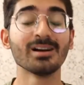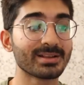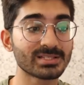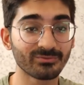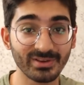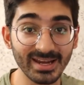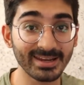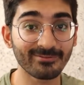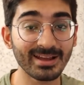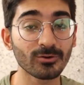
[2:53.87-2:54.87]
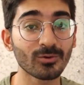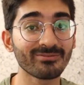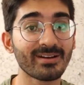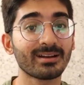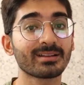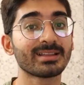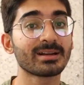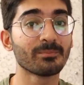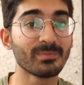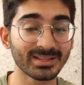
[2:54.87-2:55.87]
It's a very well-known fact
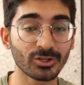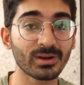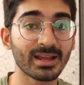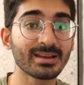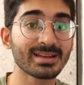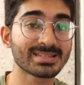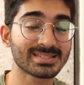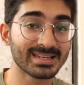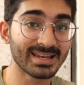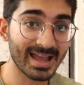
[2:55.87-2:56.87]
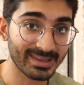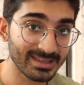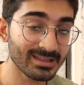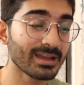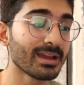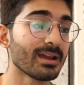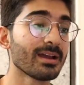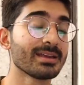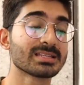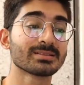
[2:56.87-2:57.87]
that methionine is lacking,
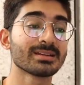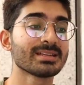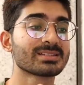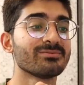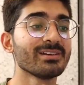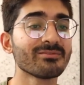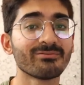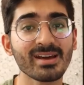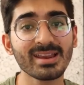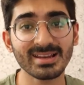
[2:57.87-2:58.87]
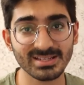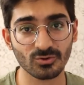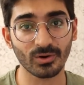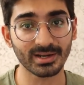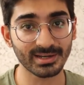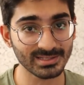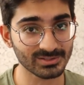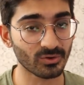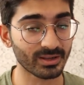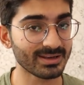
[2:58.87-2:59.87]
is in very less
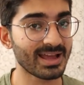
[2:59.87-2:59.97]
quantities, okay?